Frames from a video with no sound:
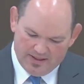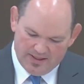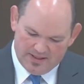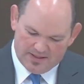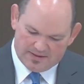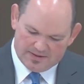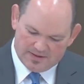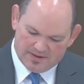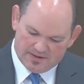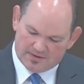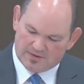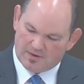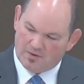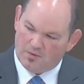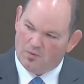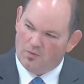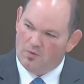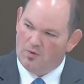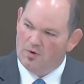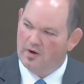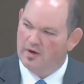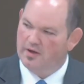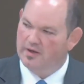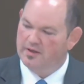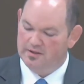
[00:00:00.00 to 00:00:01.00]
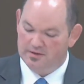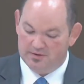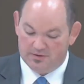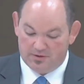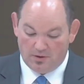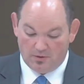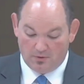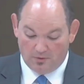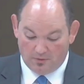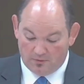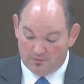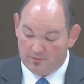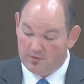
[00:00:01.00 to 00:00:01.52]
He says one.
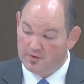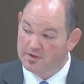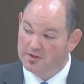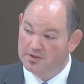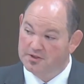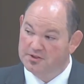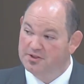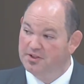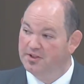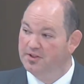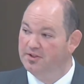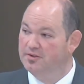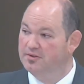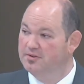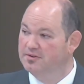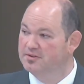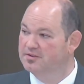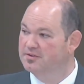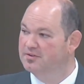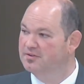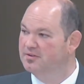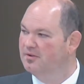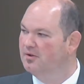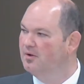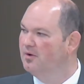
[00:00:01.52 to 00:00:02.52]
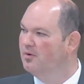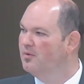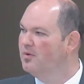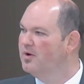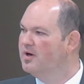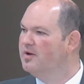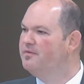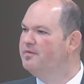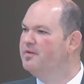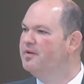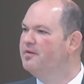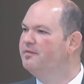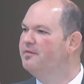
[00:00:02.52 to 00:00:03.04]
So for the Jews,
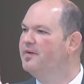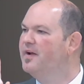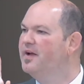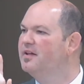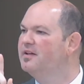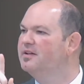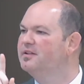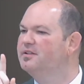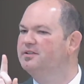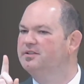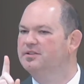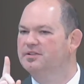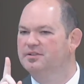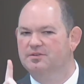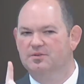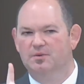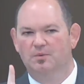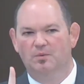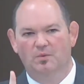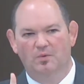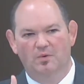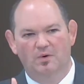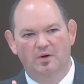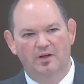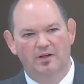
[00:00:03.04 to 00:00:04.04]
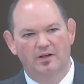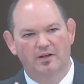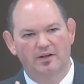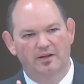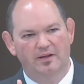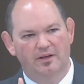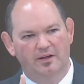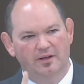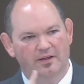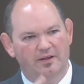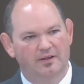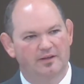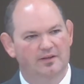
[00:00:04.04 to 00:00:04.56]
what if you fail in just one
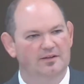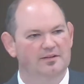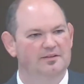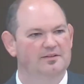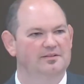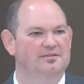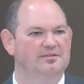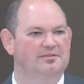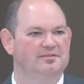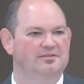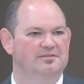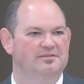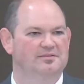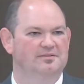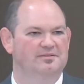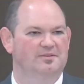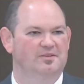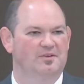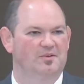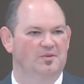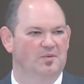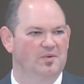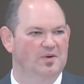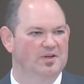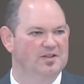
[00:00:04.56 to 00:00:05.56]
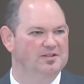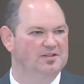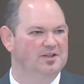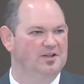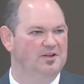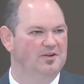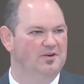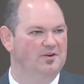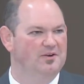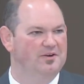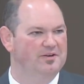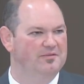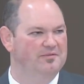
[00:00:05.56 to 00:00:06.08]
thing? What does the
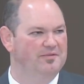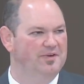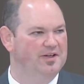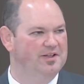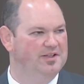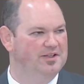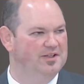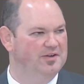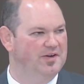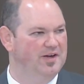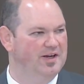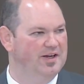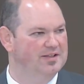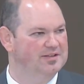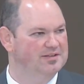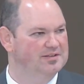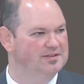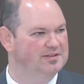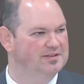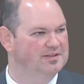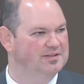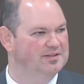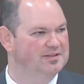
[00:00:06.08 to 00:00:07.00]
law convict you as?